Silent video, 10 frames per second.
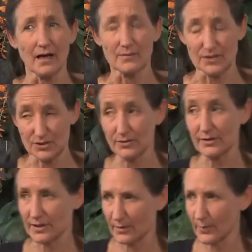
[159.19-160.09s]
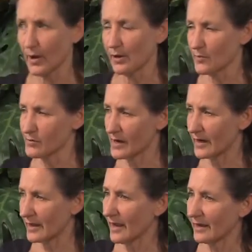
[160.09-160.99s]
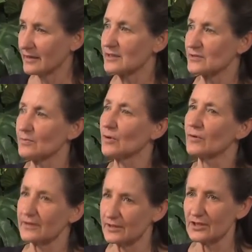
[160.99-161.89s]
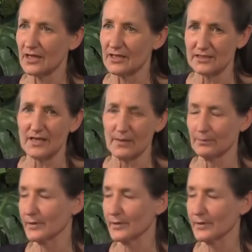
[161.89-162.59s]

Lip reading: I'm sure the Ebola breakout is more than just that,